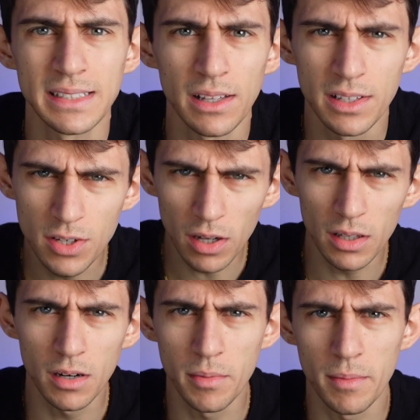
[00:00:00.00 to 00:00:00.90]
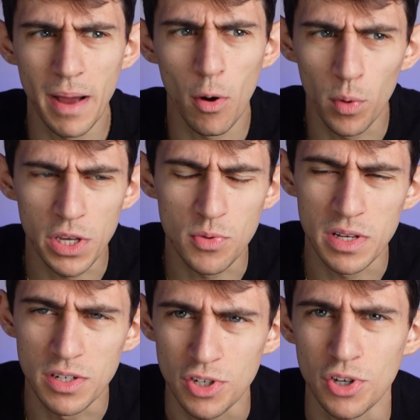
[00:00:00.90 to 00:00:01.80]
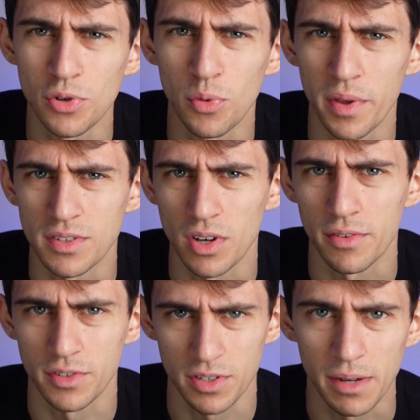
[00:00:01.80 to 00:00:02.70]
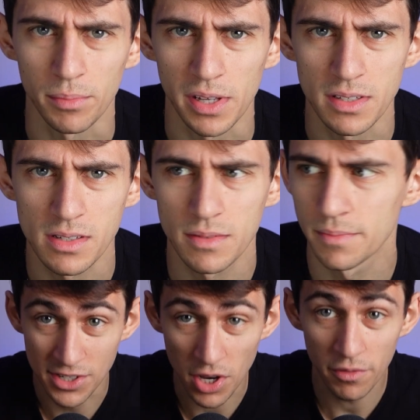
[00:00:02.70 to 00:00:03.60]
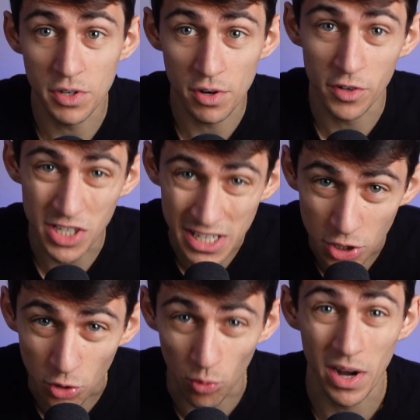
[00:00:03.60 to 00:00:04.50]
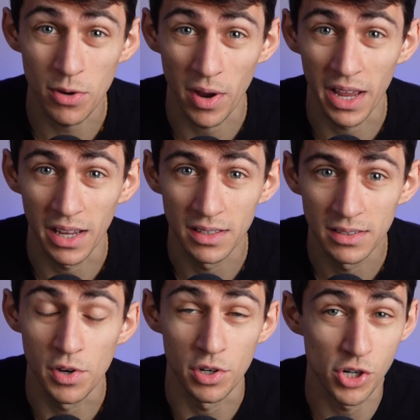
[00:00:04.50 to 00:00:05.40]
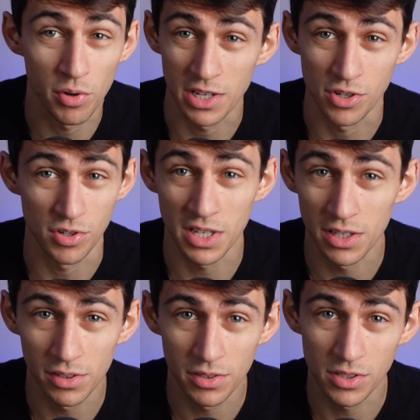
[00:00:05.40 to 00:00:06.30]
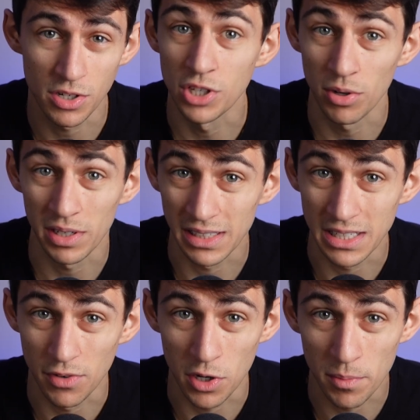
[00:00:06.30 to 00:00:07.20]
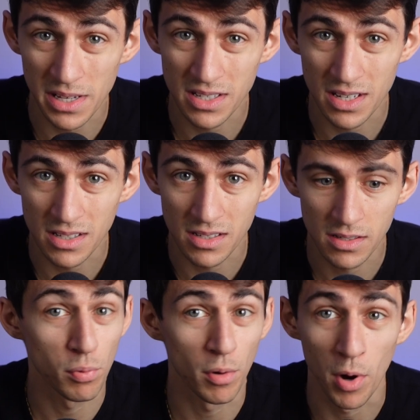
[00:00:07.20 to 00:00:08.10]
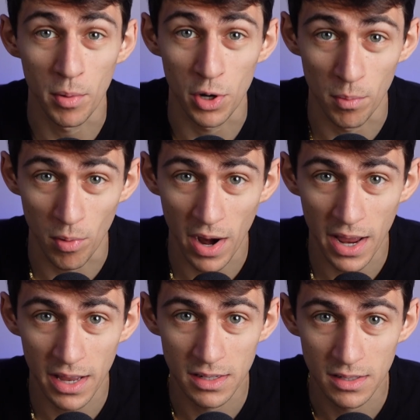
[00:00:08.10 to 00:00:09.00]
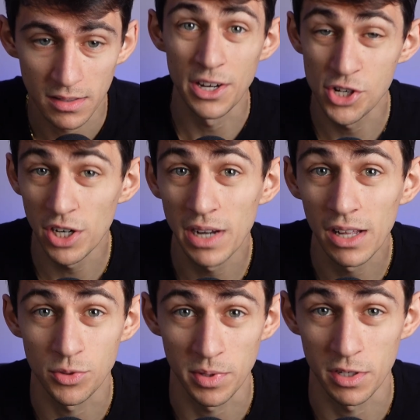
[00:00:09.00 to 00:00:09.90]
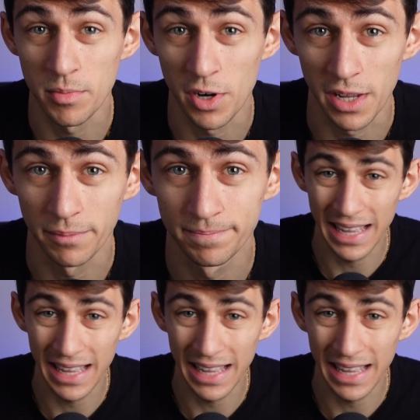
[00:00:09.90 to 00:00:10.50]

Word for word: Now let's talk a little bit about what you can do with Softr templates. Softr Universe is a great way for you to showcase your skills, generate leads for your business, promote your brand, and share knowledge with the community.